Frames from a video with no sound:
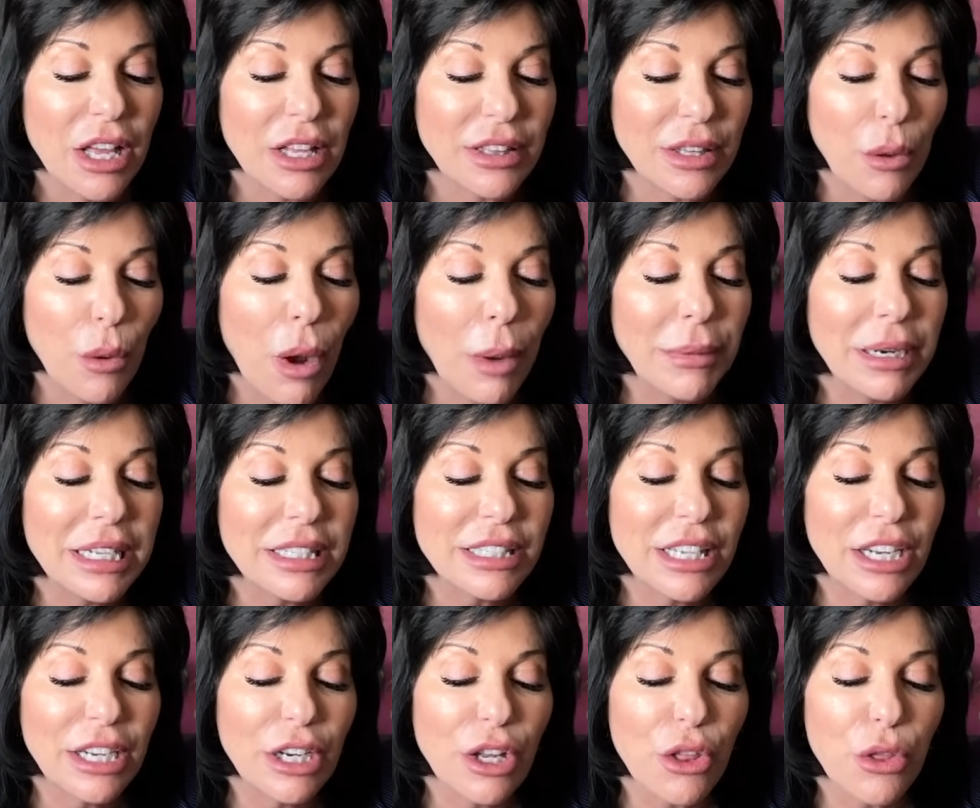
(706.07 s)
They want me to
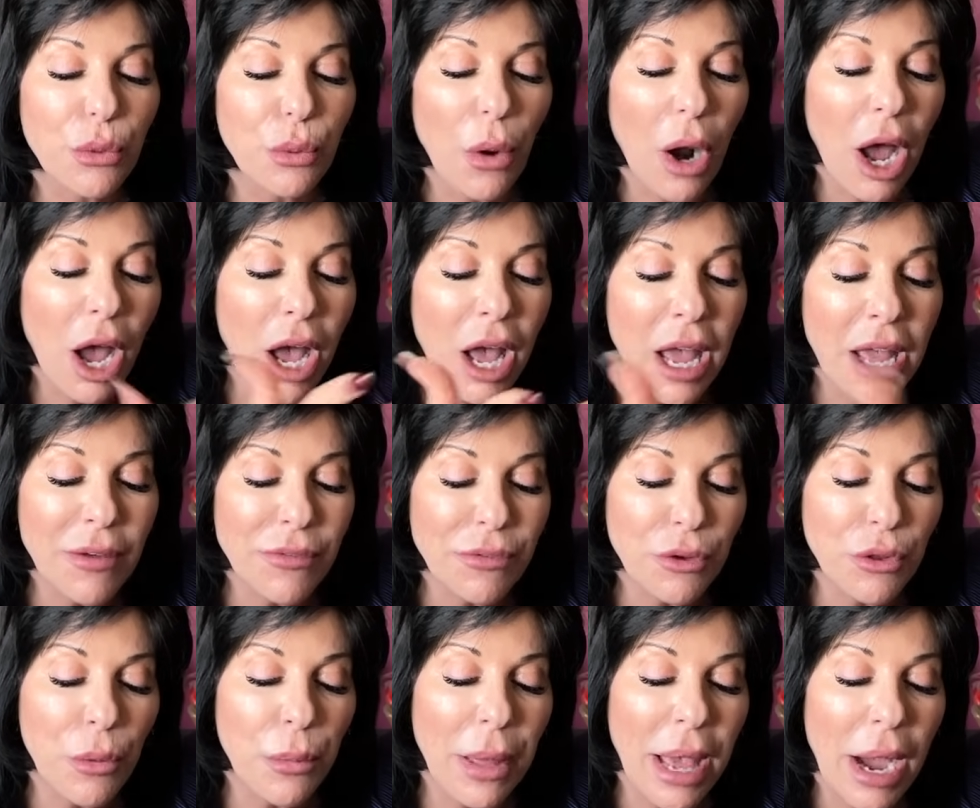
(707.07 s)
tell you to thrive
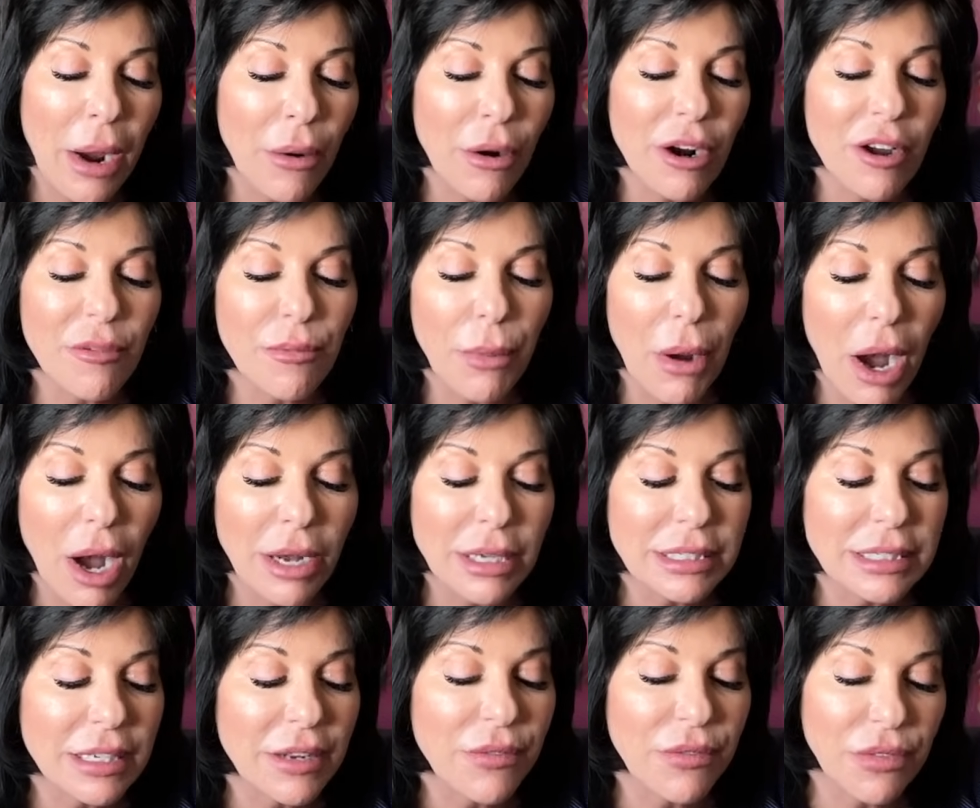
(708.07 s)
through the power of
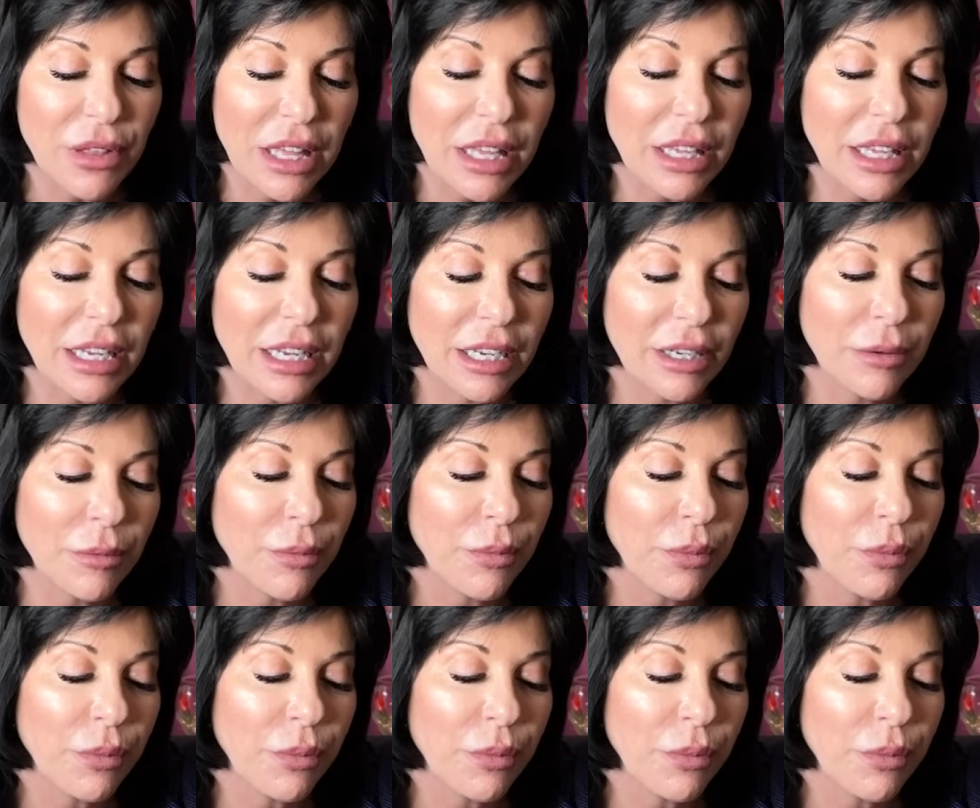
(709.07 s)
positive thinking.